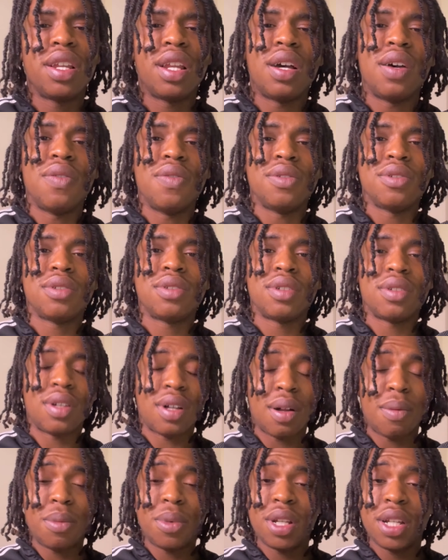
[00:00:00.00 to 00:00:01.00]
levels.
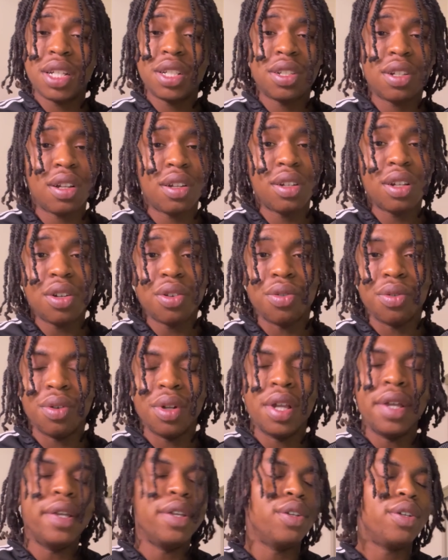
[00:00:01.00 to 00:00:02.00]
I'm gonna let y'all know
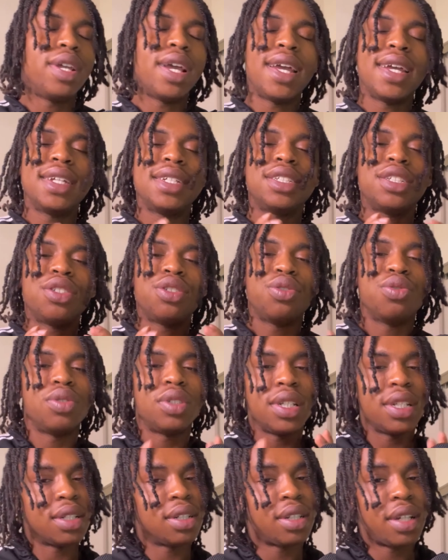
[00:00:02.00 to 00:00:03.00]
you can't just use
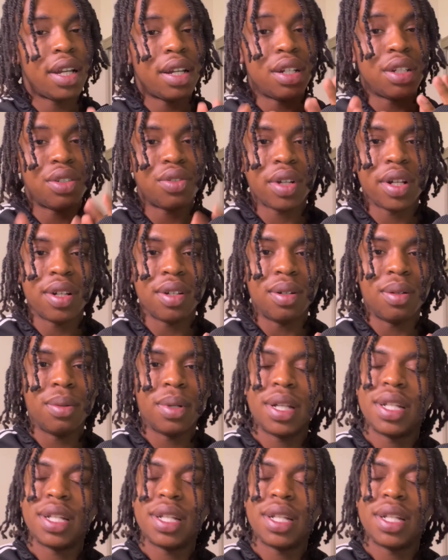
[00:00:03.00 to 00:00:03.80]
indicators straight up,